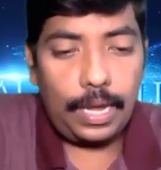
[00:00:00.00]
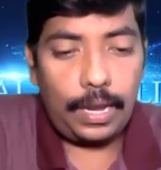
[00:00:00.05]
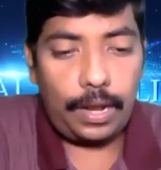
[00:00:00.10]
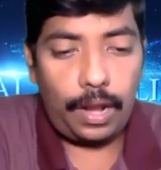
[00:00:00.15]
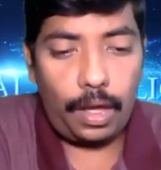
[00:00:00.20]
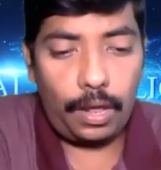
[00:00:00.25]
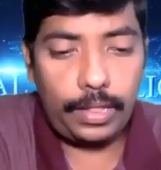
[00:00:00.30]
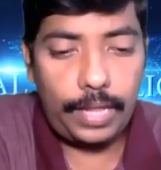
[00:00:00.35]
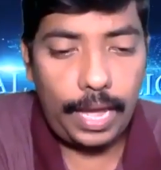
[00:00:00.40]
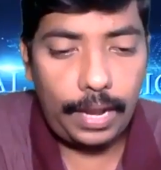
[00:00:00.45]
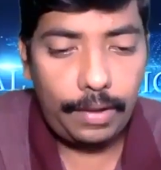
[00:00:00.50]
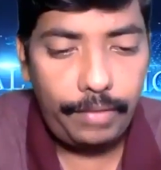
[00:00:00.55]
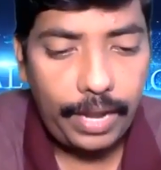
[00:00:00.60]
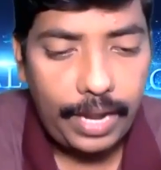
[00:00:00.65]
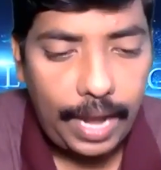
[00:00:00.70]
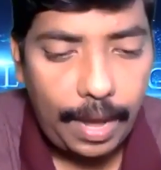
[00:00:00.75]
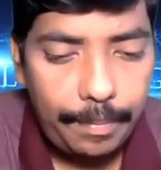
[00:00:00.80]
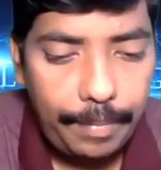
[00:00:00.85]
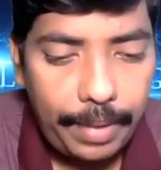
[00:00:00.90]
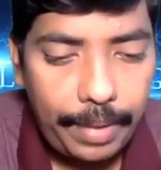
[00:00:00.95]
Now, then we
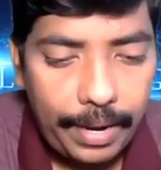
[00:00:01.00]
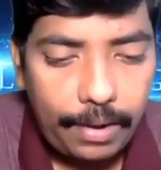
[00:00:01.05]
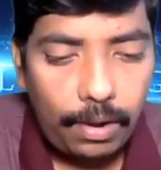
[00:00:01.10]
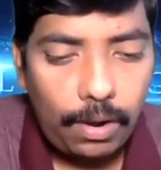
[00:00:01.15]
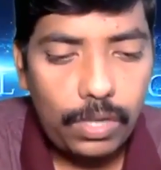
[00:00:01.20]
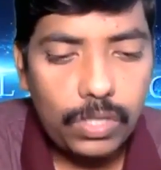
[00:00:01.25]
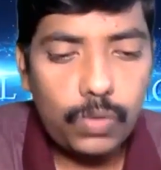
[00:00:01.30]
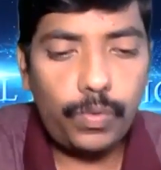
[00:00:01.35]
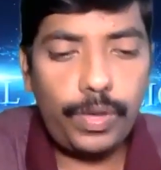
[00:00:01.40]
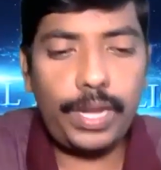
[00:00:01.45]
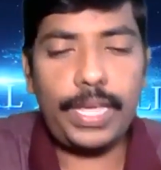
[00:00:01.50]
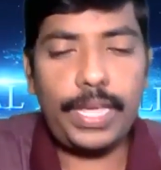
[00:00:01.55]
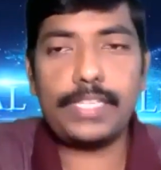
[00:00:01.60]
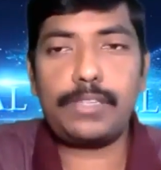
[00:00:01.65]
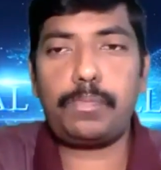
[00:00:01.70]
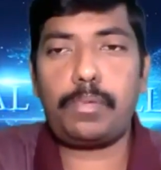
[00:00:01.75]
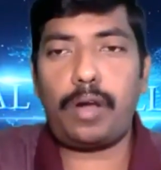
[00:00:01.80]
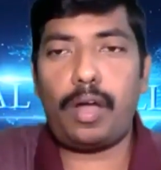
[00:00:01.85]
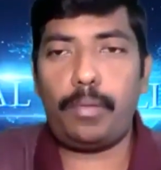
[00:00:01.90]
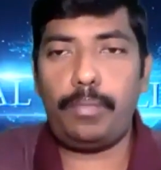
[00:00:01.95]
come across
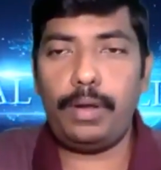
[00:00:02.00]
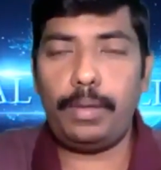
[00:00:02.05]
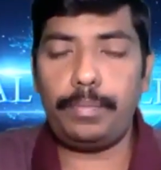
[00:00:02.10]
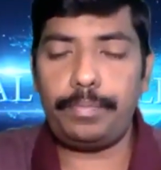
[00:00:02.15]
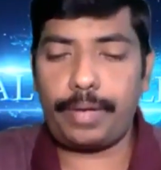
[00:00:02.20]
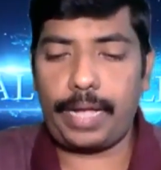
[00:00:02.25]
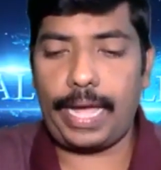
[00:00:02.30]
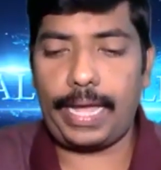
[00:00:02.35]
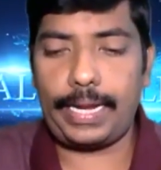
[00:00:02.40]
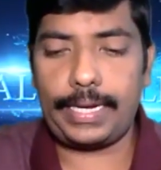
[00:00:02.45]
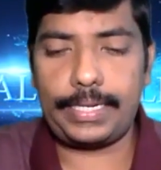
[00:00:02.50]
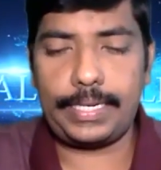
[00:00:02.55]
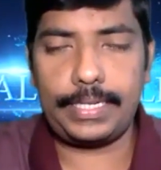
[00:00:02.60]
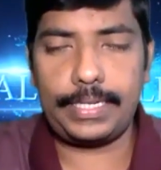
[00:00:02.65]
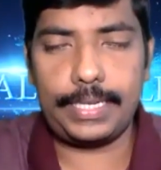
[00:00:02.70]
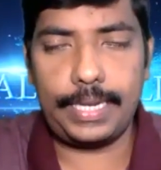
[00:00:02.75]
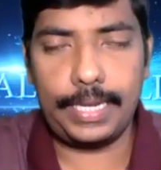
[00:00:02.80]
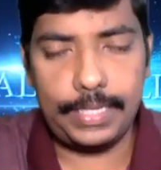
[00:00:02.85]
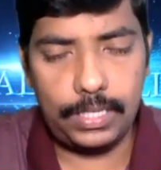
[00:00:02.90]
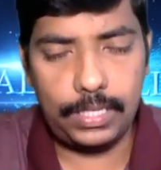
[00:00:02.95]
various problem
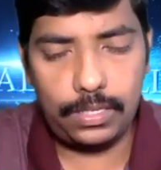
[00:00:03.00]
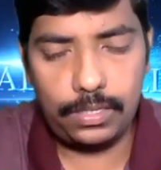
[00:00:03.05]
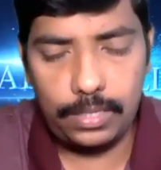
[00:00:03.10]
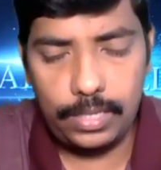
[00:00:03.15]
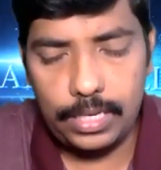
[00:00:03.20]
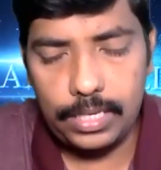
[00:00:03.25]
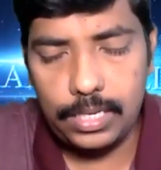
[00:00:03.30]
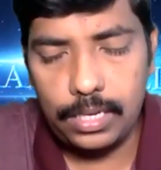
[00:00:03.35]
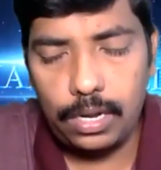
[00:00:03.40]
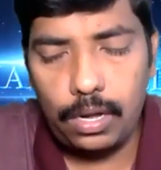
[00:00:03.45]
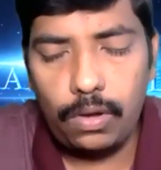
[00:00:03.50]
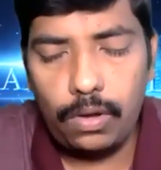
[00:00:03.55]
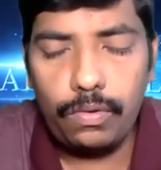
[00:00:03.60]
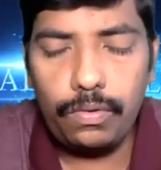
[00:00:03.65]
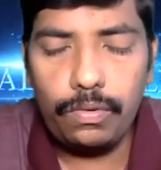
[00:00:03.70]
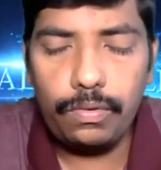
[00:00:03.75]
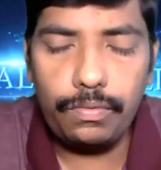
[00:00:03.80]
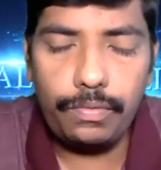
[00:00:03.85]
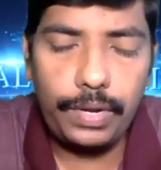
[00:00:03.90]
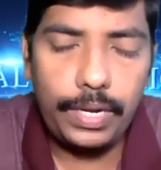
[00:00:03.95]
characteristics. Just
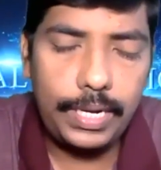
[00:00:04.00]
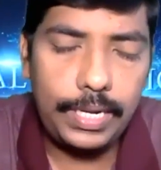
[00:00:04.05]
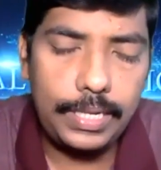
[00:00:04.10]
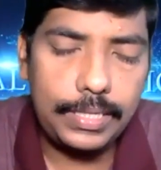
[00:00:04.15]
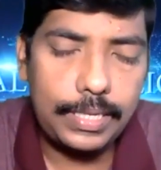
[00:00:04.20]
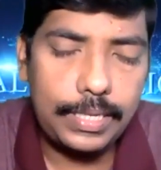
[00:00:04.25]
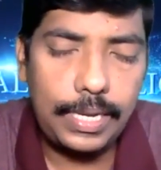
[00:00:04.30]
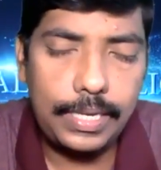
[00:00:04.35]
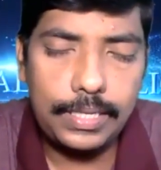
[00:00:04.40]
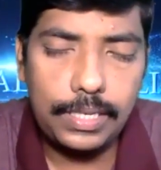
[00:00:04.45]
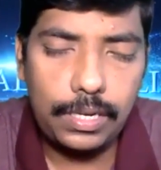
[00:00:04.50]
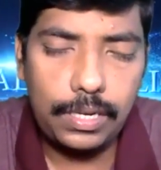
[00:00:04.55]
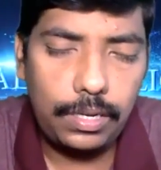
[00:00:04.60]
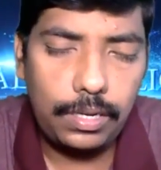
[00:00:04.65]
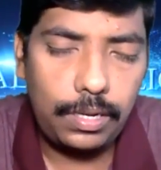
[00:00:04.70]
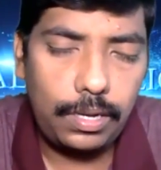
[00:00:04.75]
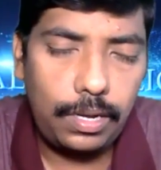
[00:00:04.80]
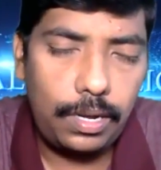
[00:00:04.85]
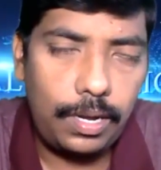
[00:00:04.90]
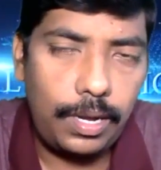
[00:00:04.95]
now we discussed
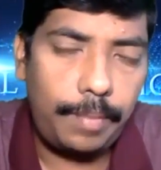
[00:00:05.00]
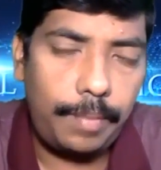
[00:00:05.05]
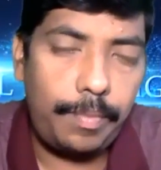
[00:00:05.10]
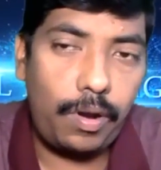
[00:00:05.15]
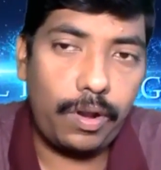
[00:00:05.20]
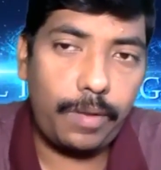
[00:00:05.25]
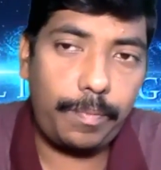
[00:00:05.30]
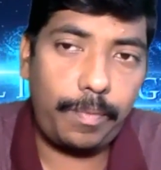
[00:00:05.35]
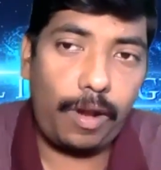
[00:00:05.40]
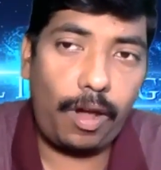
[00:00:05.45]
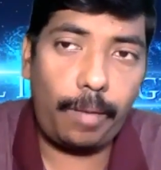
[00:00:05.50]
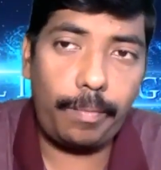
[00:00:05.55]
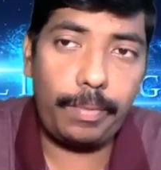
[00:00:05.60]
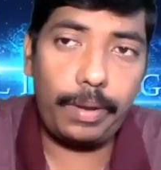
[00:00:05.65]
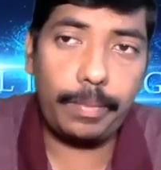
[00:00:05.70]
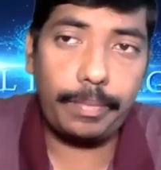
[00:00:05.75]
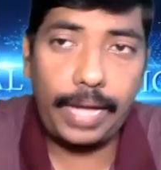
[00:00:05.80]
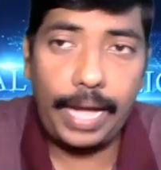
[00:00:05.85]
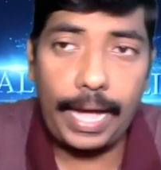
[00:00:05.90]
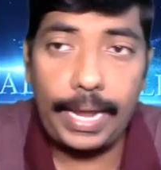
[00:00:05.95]
about
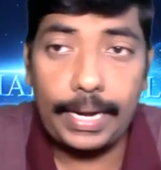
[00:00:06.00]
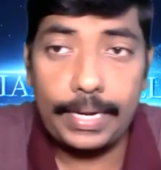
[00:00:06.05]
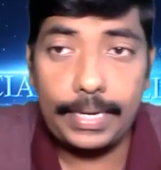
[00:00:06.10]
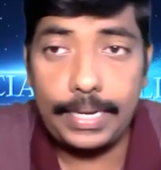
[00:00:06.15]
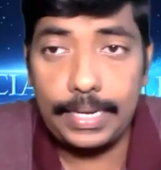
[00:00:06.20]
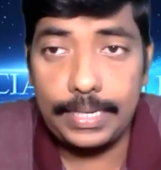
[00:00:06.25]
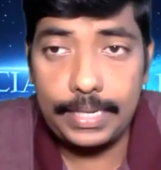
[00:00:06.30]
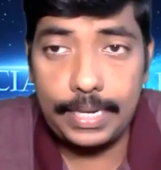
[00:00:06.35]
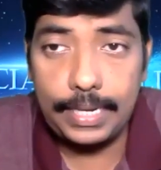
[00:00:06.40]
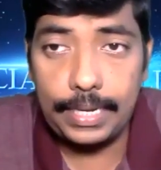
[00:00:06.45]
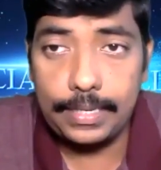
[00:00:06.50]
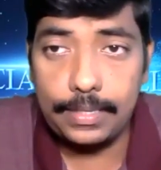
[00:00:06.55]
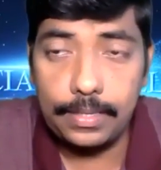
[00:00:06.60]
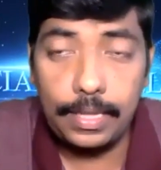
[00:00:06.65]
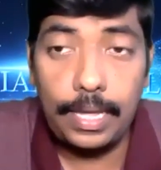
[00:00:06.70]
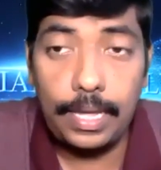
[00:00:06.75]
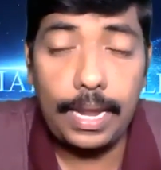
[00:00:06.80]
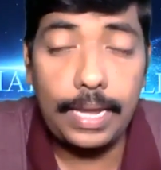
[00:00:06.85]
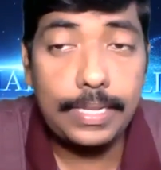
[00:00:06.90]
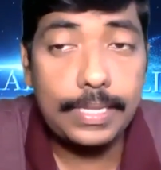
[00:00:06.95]
problem characteristics.
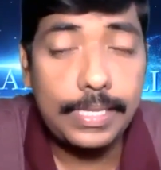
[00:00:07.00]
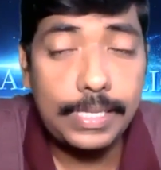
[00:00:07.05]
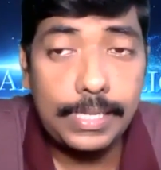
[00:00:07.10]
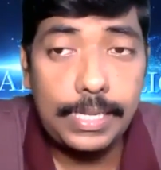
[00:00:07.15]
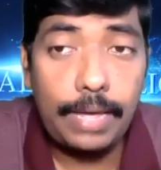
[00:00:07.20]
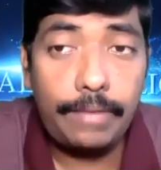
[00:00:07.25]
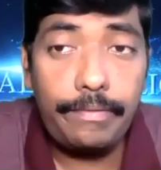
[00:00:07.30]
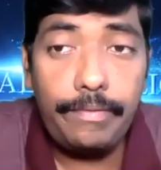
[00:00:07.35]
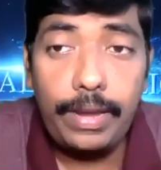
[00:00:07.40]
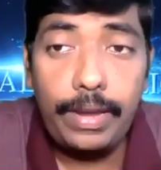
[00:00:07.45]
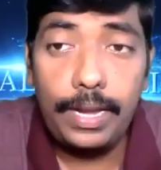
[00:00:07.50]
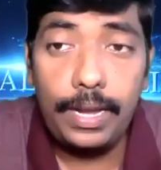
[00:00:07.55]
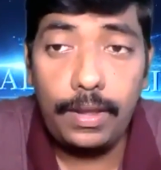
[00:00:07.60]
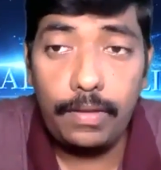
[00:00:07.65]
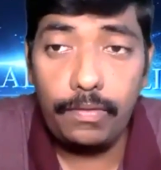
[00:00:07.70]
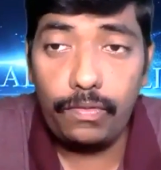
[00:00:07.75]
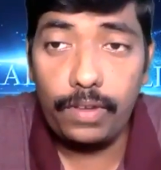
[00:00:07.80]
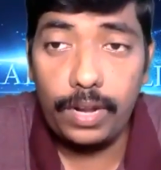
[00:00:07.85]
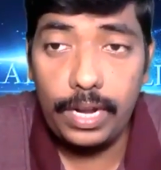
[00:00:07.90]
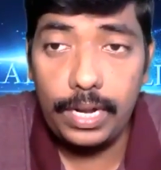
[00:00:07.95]
There are 7
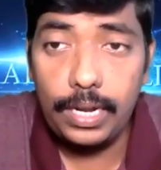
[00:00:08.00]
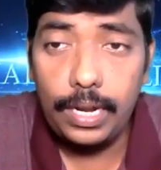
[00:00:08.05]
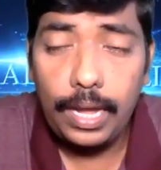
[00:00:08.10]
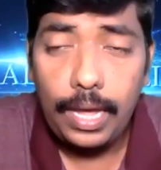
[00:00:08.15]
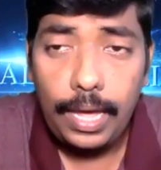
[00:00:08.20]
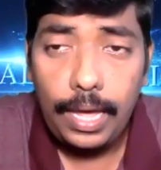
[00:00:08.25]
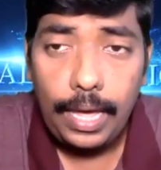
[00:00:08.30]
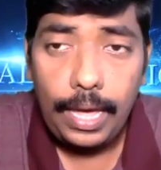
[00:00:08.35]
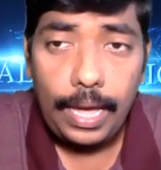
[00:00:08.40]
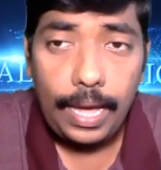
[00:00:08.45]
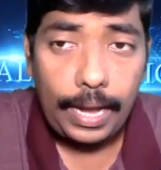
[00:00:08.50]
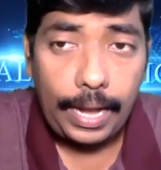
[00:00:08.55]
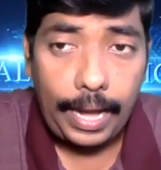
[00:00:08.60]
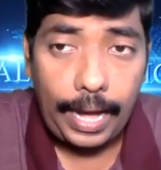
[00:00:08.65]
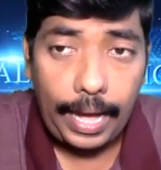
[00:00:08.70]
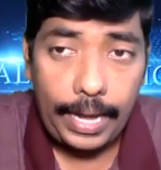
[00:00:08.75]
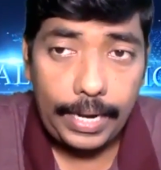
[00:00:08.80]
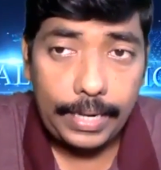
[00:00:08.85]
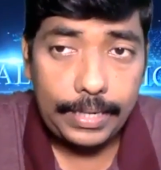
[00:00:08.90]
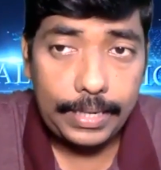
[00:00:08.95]
different
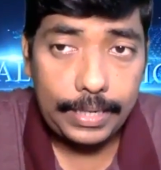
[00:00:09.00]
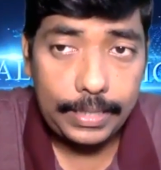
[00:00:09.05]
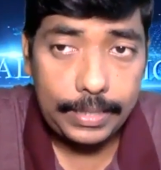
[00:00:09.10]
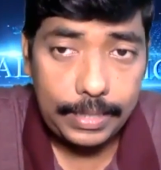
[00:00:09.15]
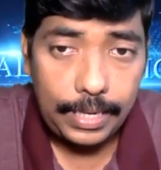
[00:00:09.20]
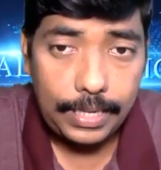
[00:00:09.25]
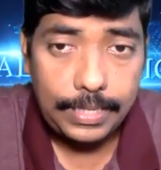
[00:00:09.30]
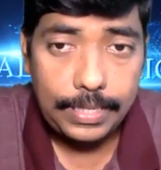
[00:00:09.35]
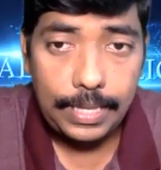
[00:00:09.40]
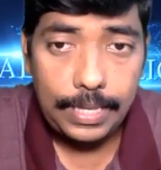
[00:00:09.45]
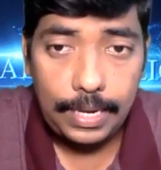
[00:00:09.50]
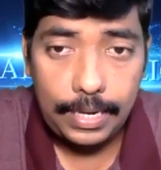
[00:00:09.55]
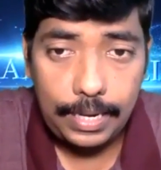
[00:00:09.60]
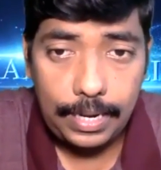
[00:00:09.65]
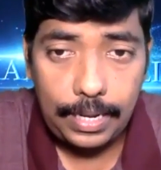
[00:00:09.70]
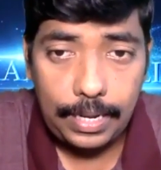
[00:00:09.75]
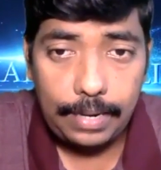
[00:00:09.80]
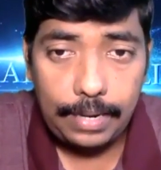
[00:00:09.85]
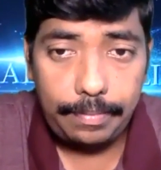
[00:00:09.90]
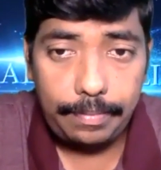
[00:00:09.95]
characteristics that
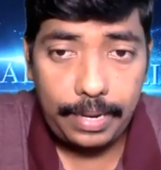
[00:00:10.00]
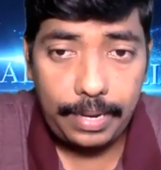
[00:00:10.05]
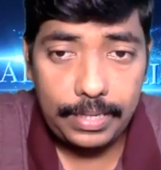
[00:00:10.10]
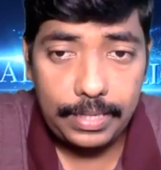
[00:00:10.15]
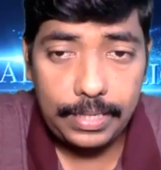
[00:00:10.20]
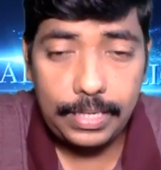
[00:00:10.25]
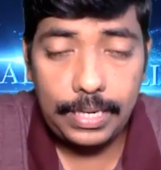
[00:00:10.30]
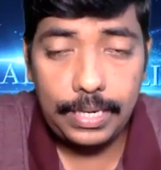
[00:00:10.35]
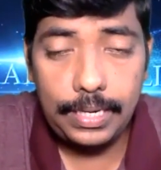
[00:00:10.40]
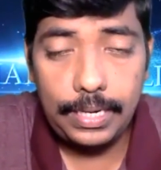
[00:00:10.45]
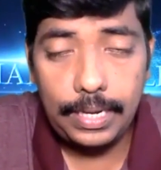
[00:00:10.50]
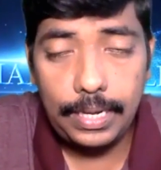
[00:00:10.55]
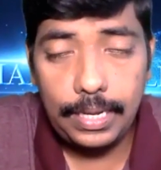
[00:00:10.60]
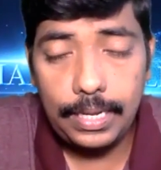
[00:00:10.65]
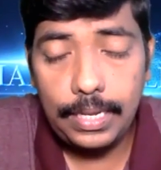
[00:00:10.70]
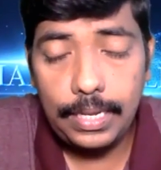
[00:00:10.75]
are mentioned